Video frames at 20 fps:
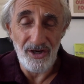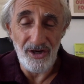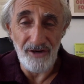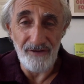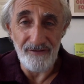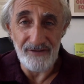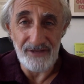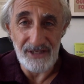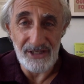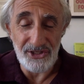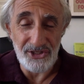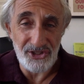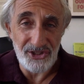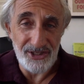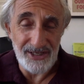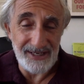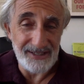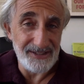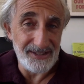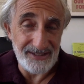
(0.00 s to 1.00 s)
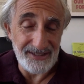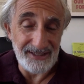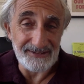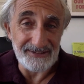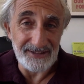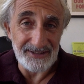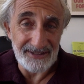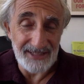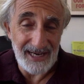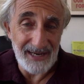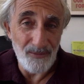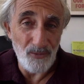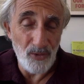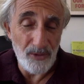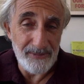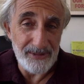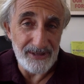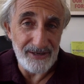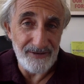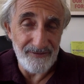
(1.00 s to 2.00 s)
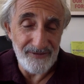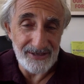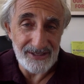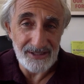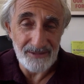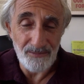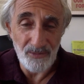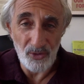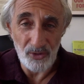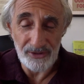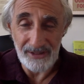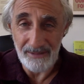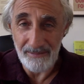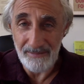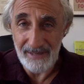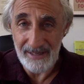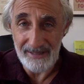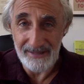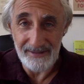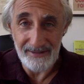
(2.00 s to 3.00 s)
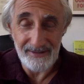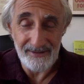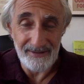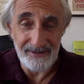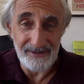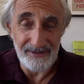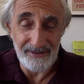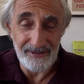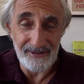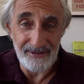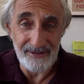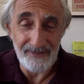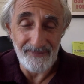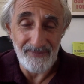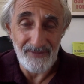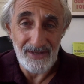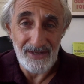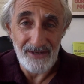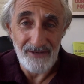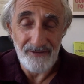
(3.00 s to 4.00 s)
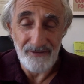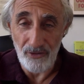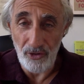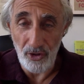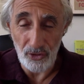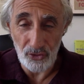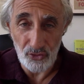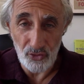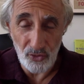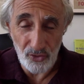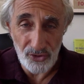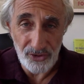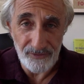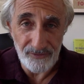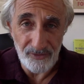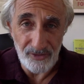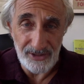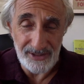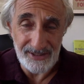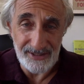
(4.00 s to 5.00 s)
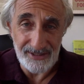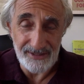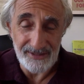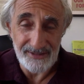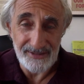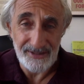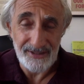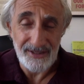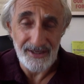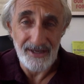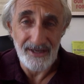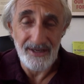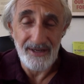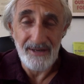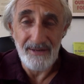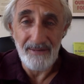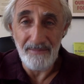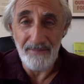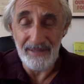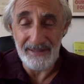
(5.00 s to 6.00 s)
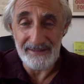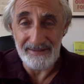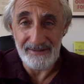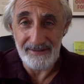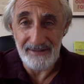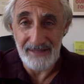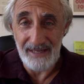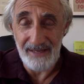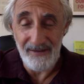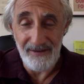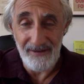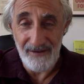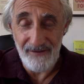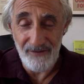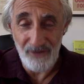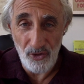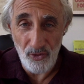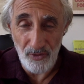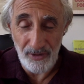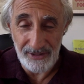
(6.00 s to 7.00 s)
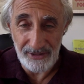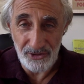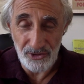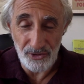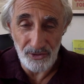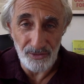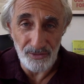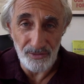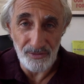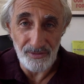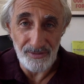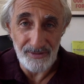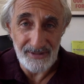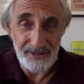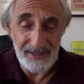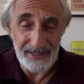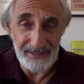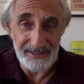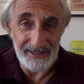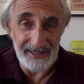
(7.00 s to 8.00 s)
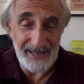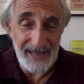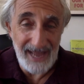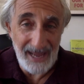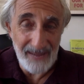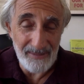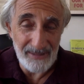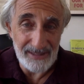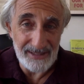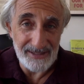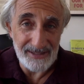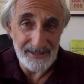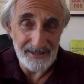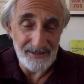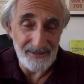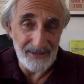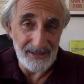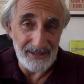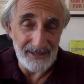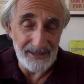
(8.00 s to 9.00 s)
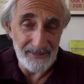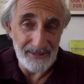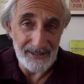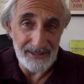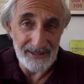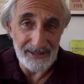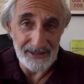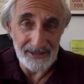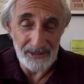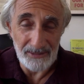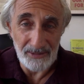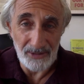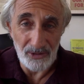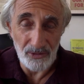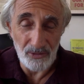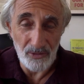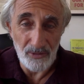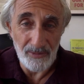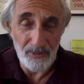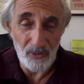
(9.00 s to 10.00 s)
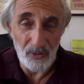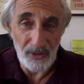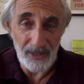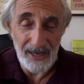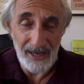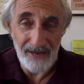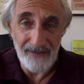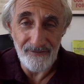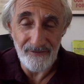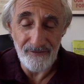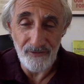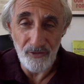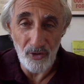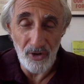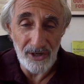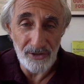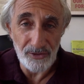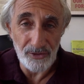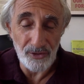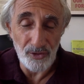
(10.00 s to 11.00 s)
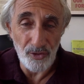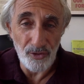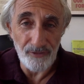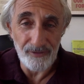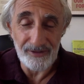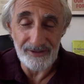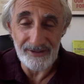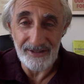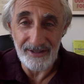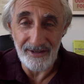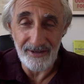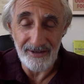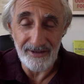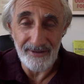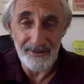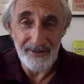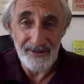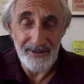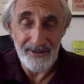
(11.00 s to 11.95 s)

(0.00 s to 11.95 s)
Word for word: of each sex is not the same. Women invest more than men uh, for all sorts of reasons. But e- even going to, say, the gametes, right? I mean, a typical woman will have 400 ova that are